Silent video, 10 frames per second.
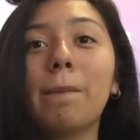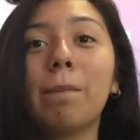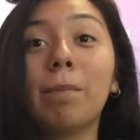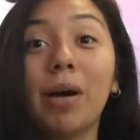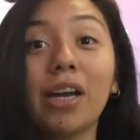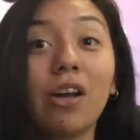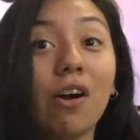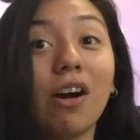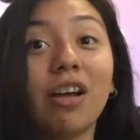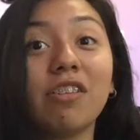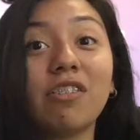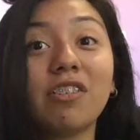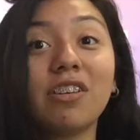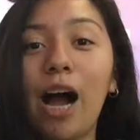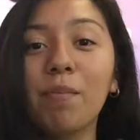my gosh,
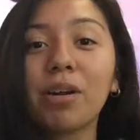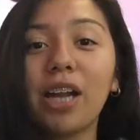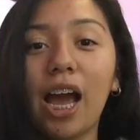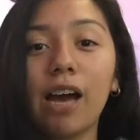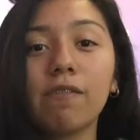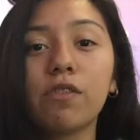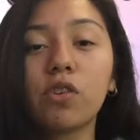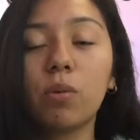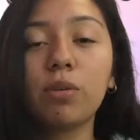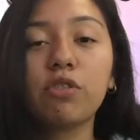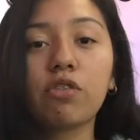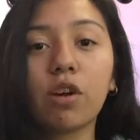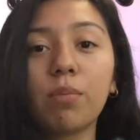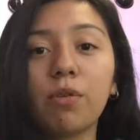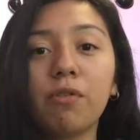I'm gonna have so much
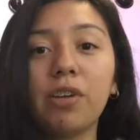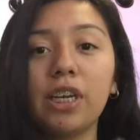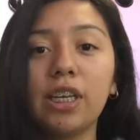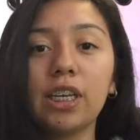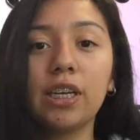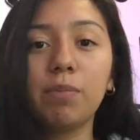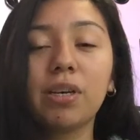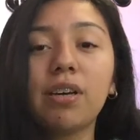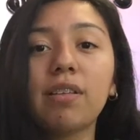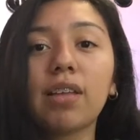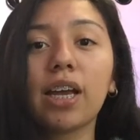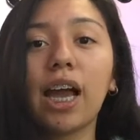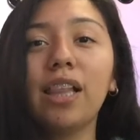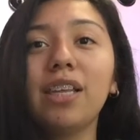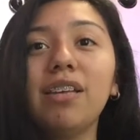trouble fitting in because like
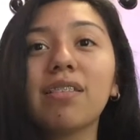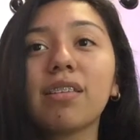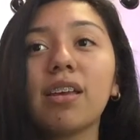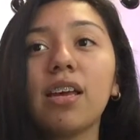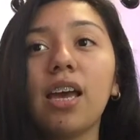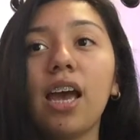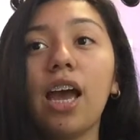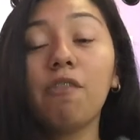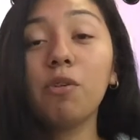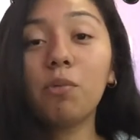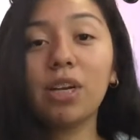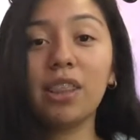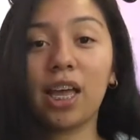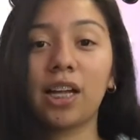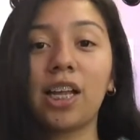at least everyone
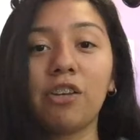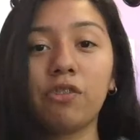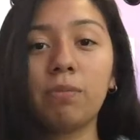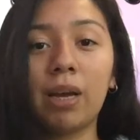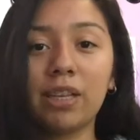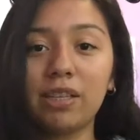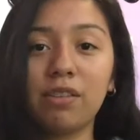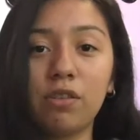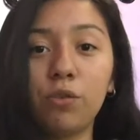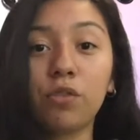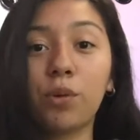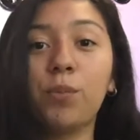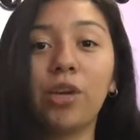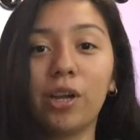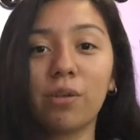in that classroom at least knew
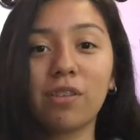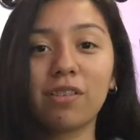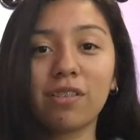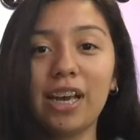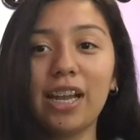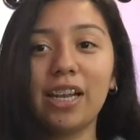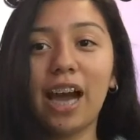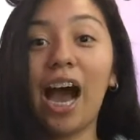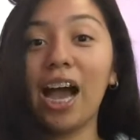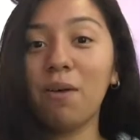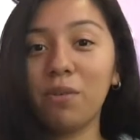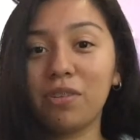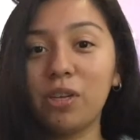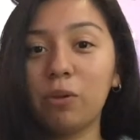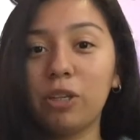someone else. And I
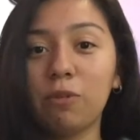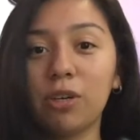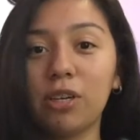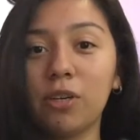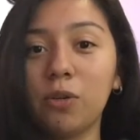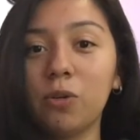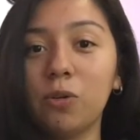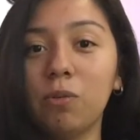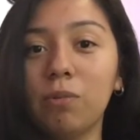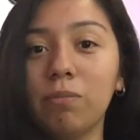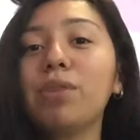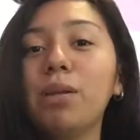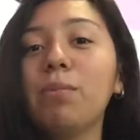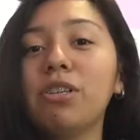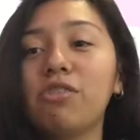was the only one who
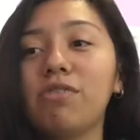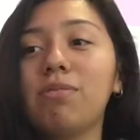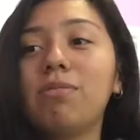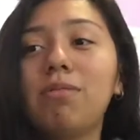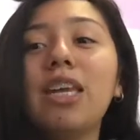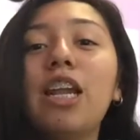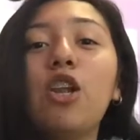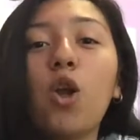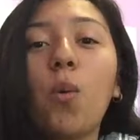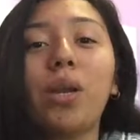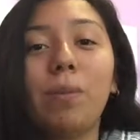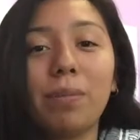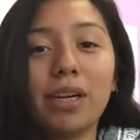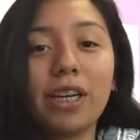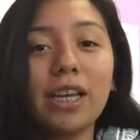pretty much didn't know
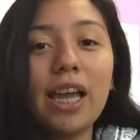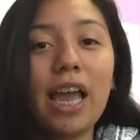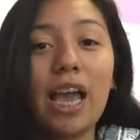anybody.